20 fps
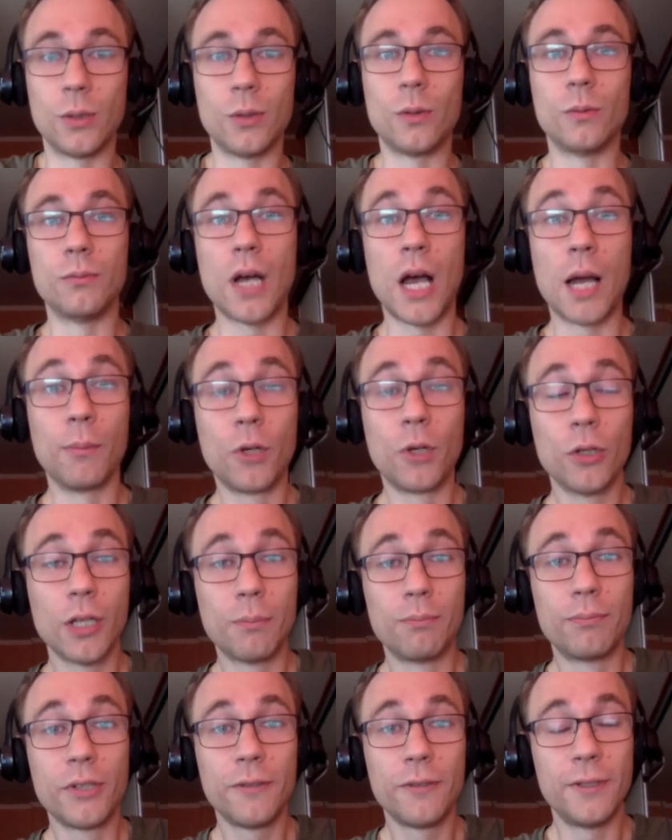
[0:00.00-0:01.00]
I'm gonna
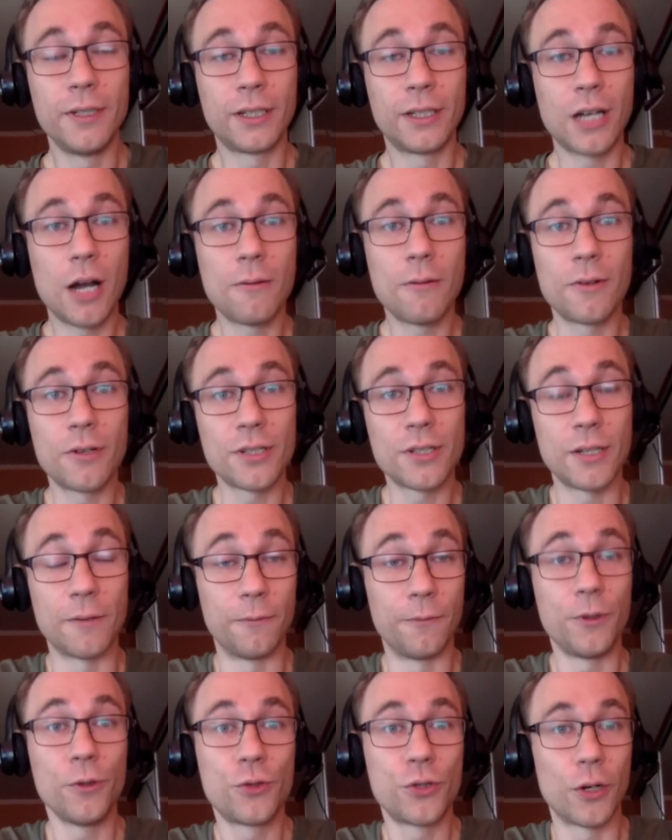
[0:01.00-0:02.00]
briefly cover some
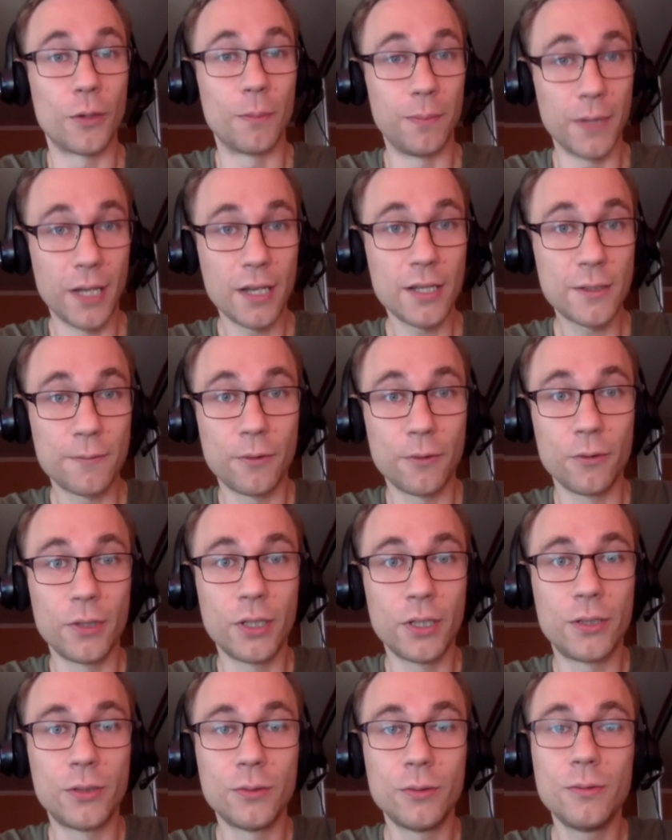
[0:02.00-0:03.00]
future plans for the
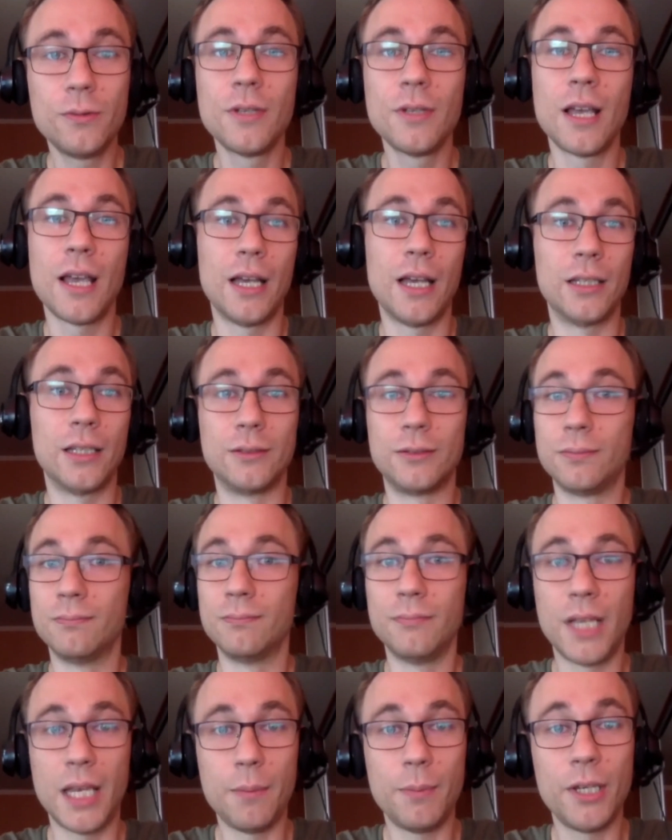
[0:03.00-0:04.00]
tool and
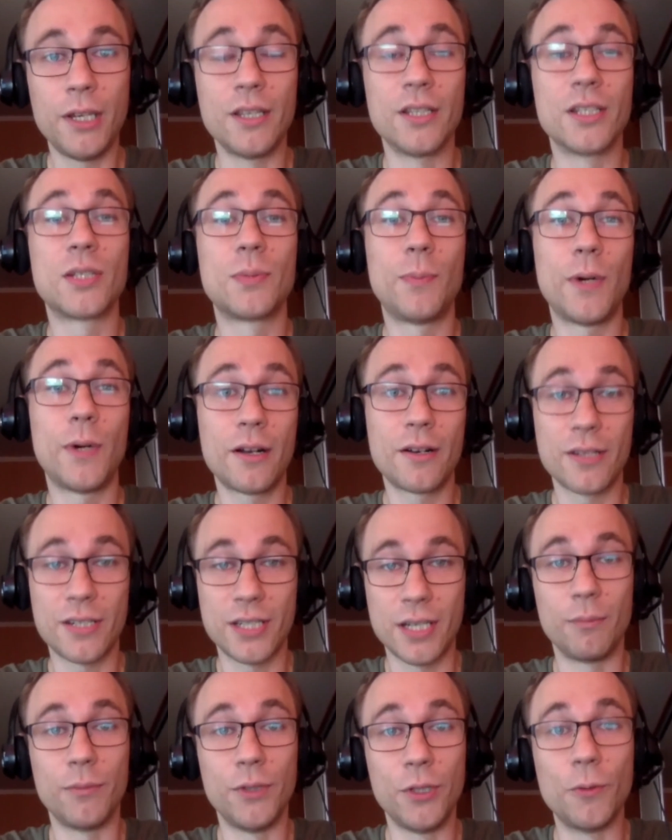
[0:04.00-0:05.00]
maybe inspire
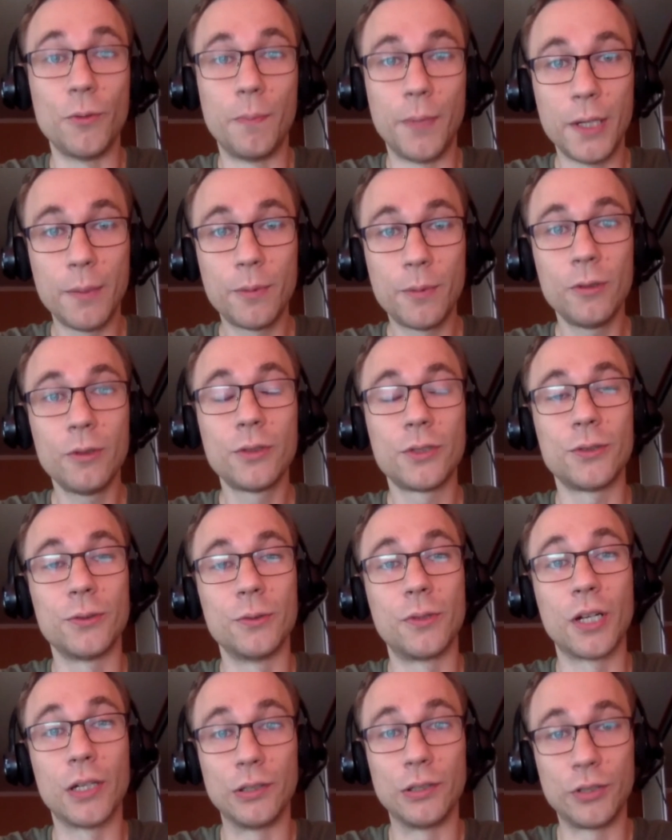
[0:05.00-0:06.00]
some new people to
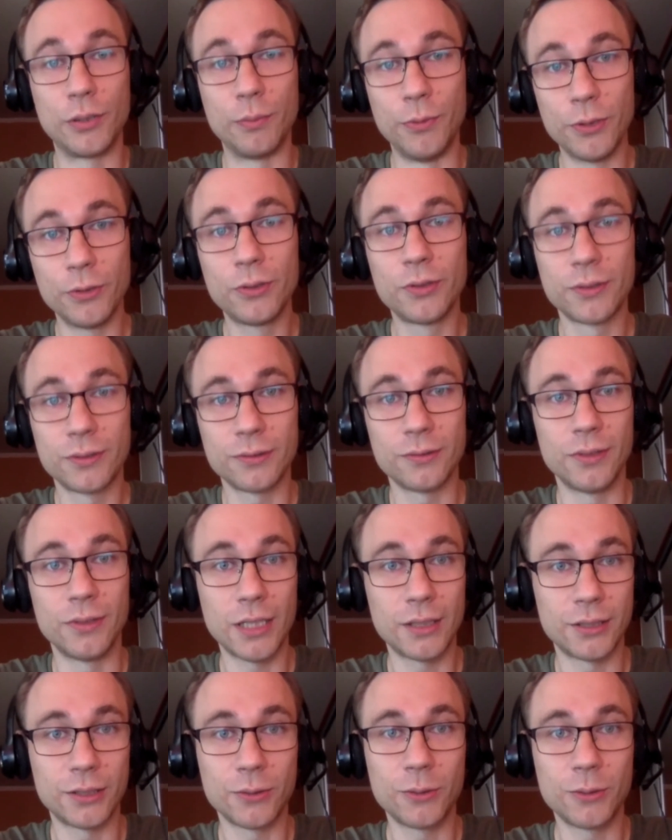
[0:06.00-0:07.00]
contribute to that
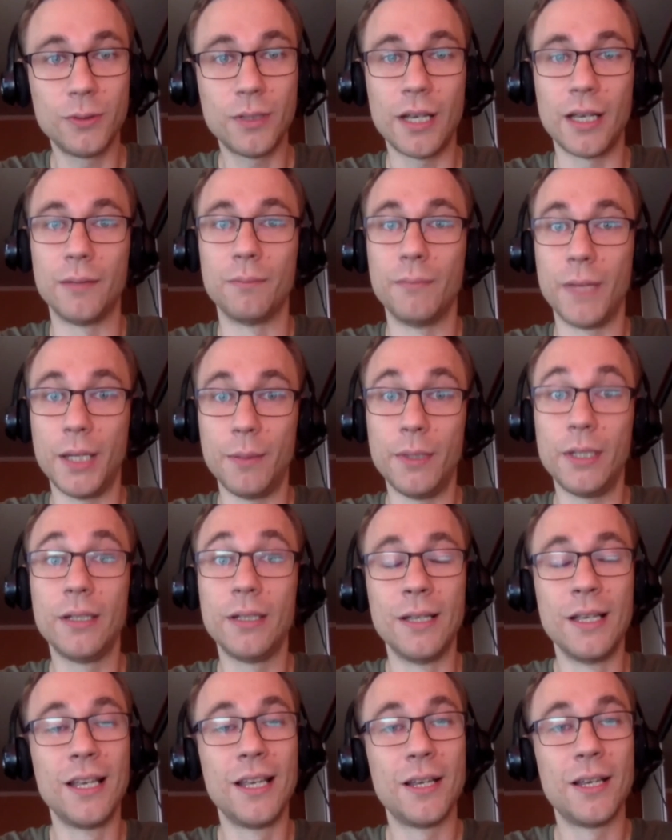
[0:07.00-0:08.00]
tool and maybe
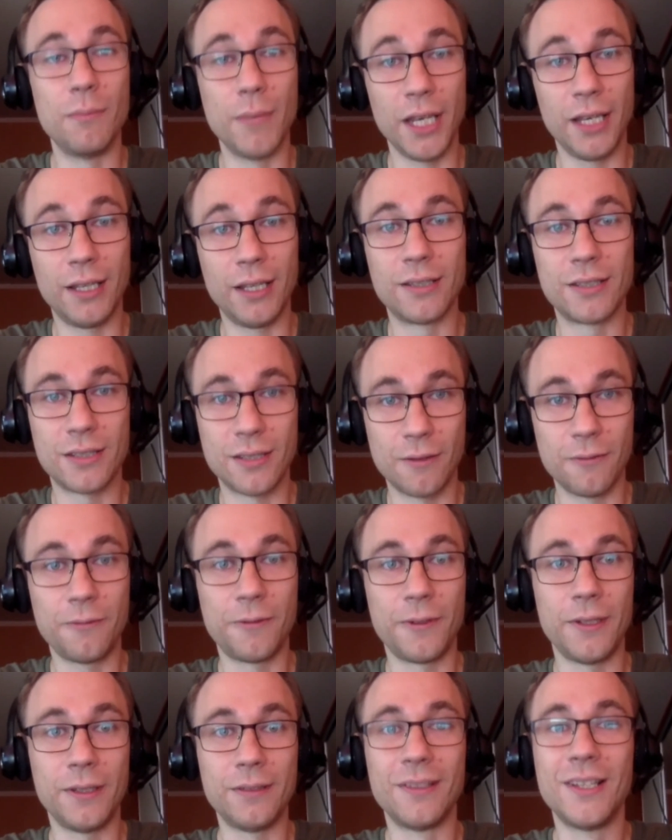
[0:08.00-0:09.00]
make it
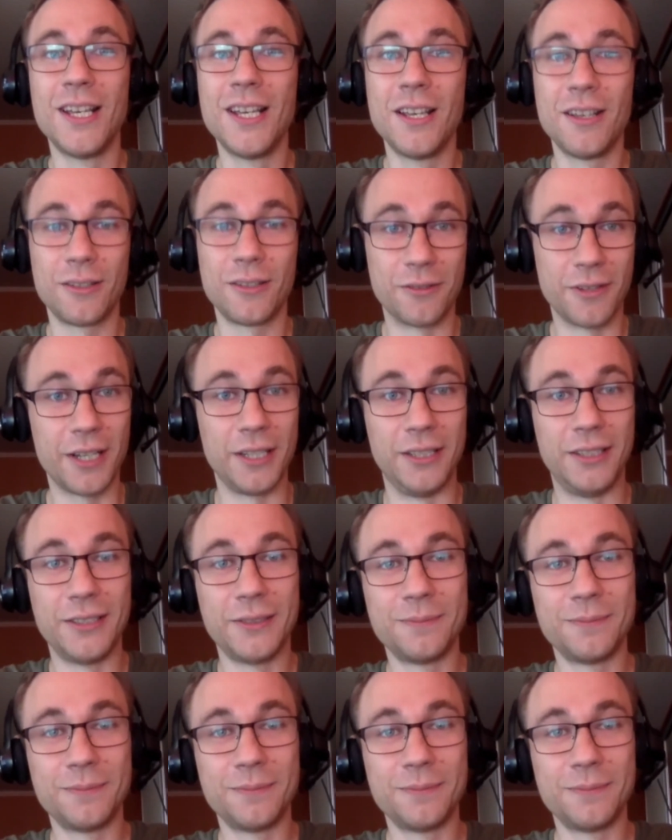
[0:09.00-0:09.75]
something great.